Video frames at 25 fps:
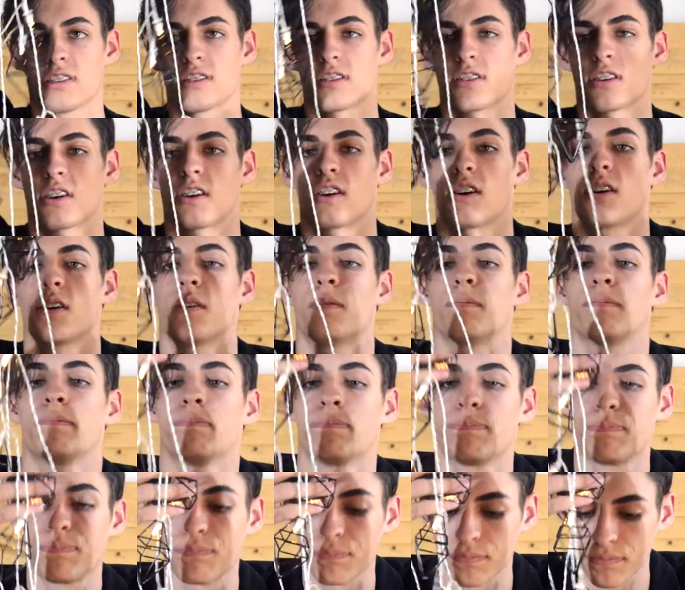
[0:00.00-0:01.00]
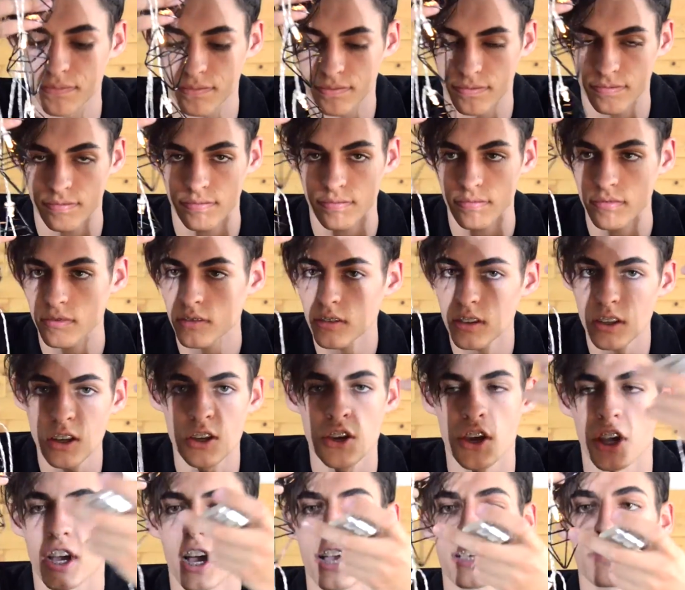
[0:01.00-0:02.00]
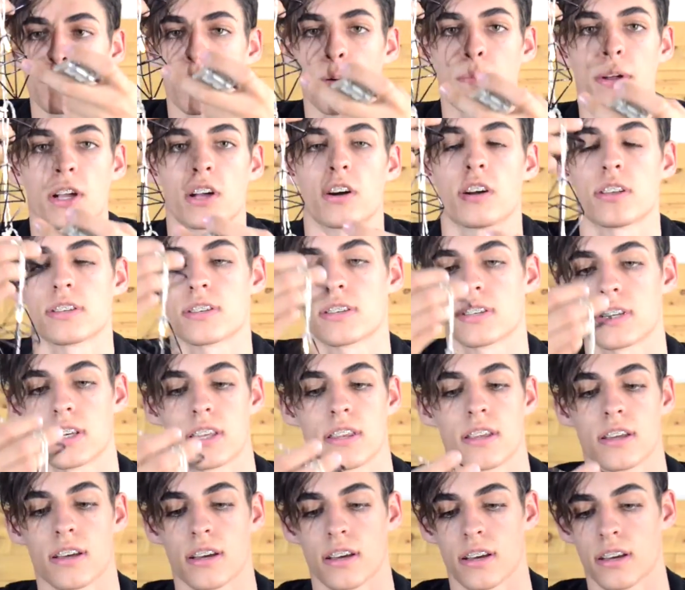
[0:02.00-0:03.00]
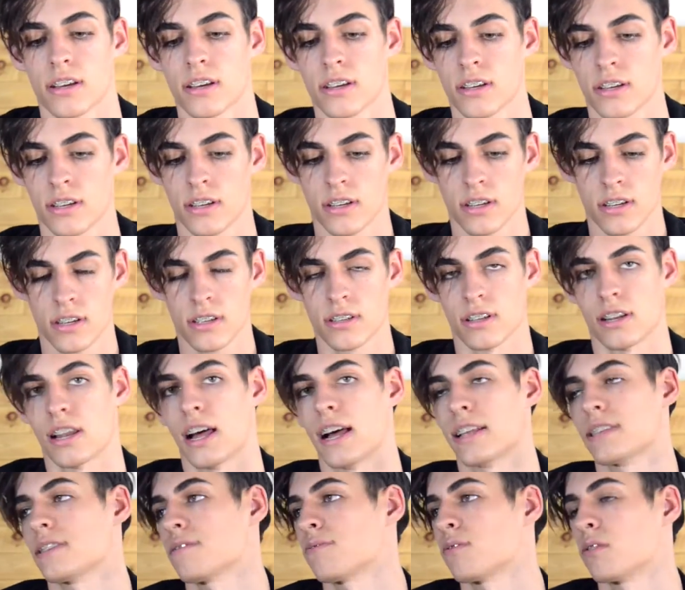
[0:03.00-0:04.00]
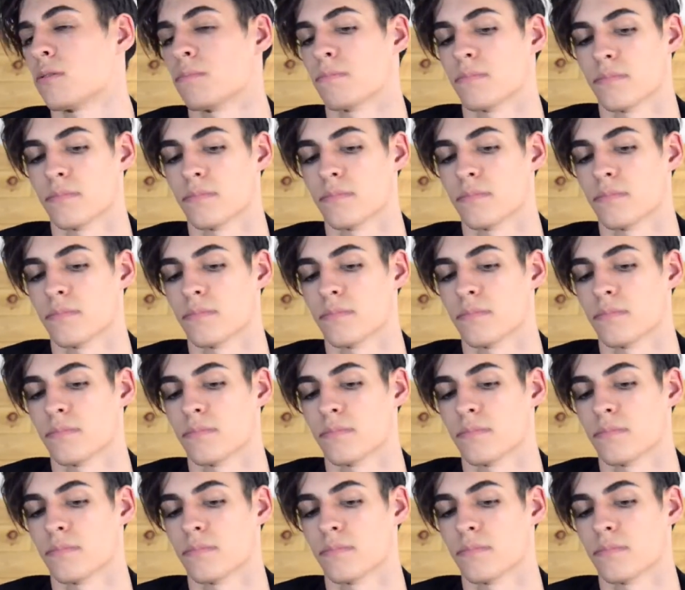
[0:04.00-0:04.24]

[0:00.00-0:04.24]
so you guys probably can't see the, lights from